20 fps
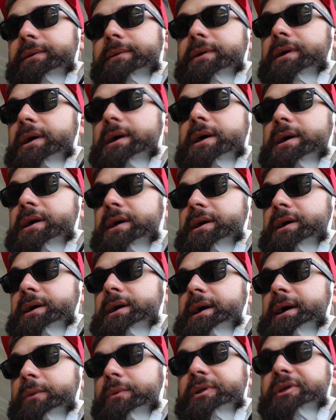I'm,
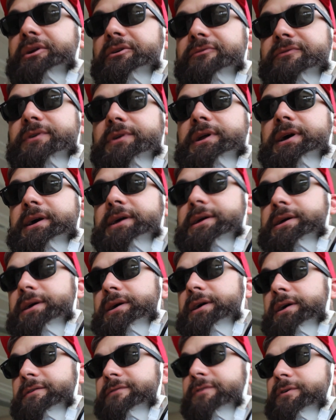I really don't feel like
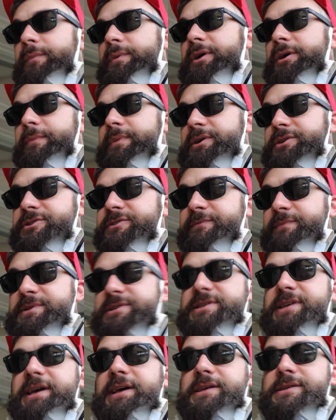uh, filming a bunch of
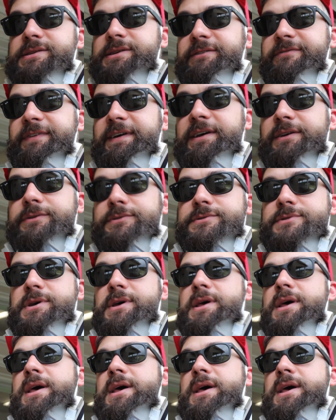mistakes and fails.